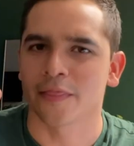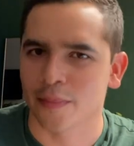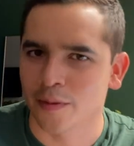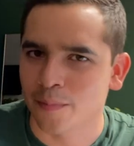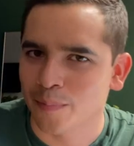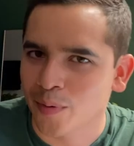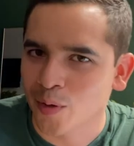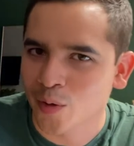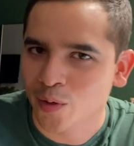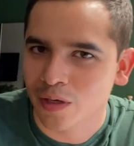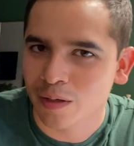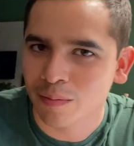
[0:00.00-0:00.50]
The
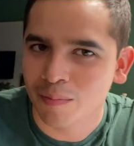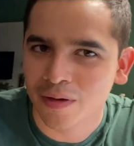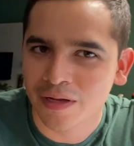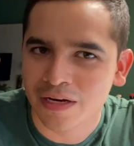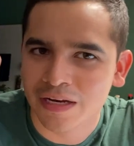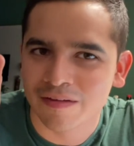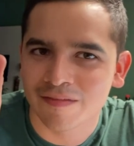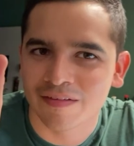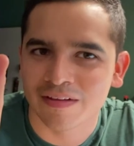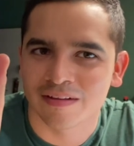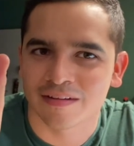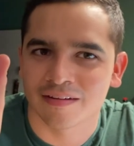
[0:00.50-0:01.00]

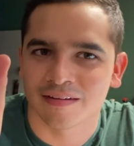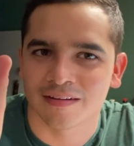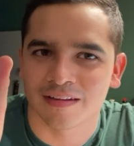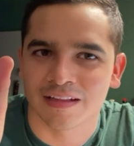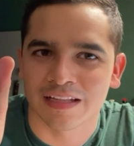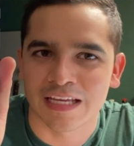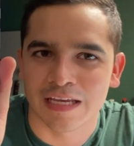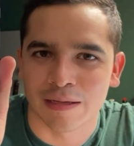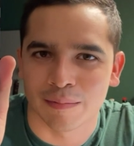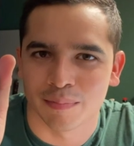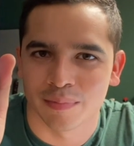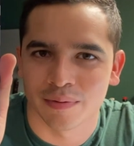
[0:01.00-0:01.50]
Pokemon even
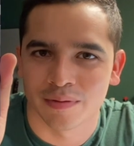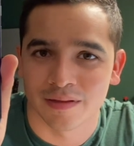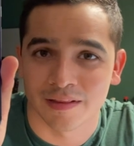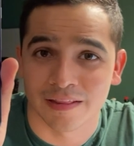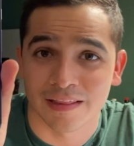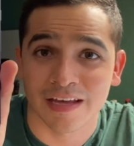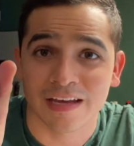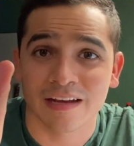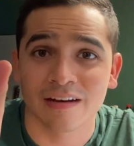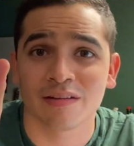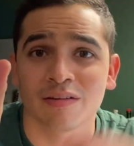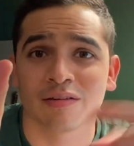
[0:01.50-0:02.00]
sleep.
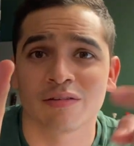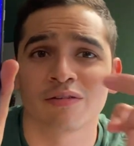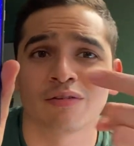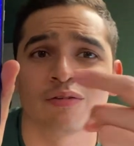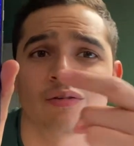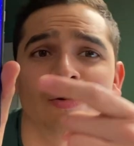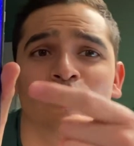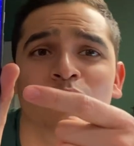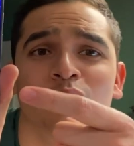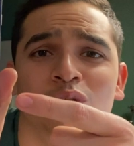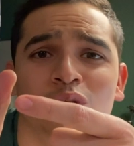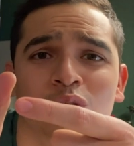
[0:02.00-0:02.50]
That is
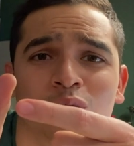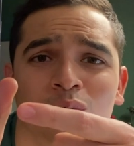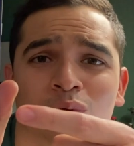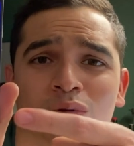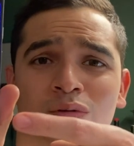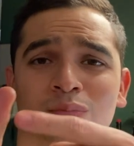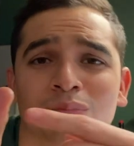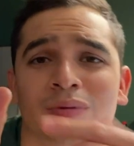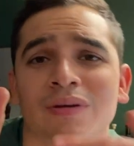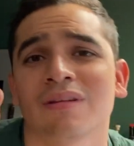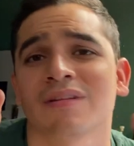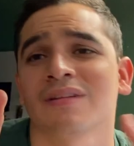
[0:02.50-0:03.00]
so
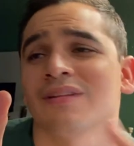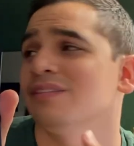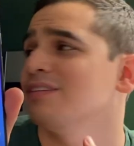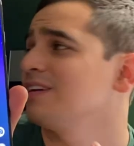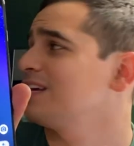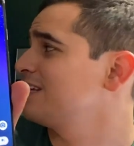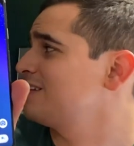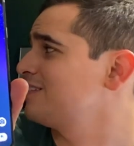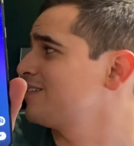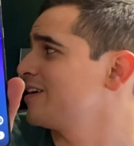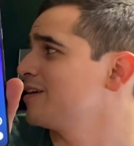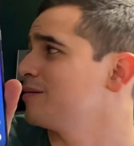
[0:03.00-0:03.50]
cute because it's
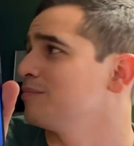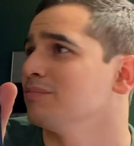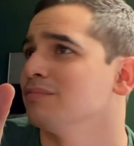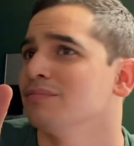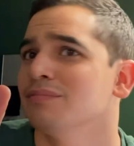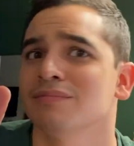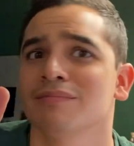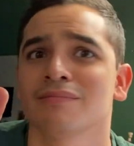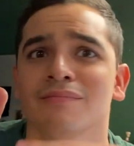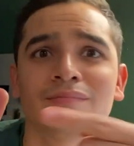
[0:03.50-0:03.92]
nighttime.